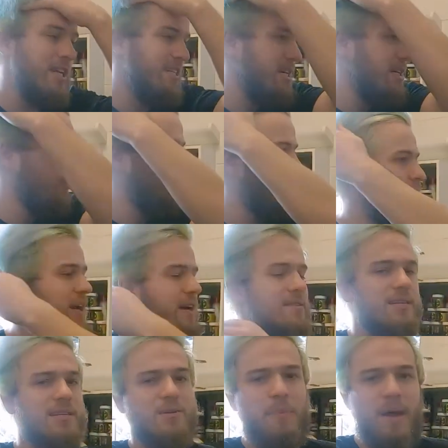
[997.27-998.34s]
didn't work as
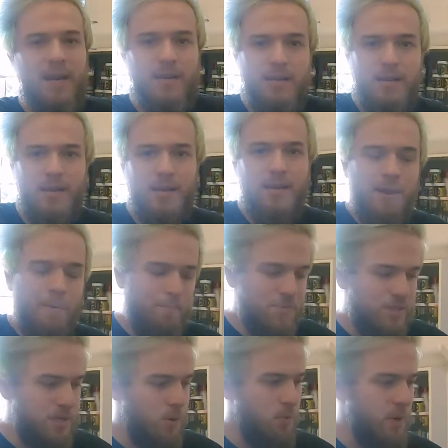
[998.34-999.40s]
expected,
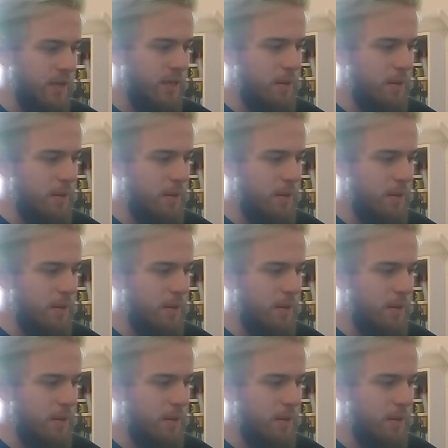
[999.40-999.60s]
so we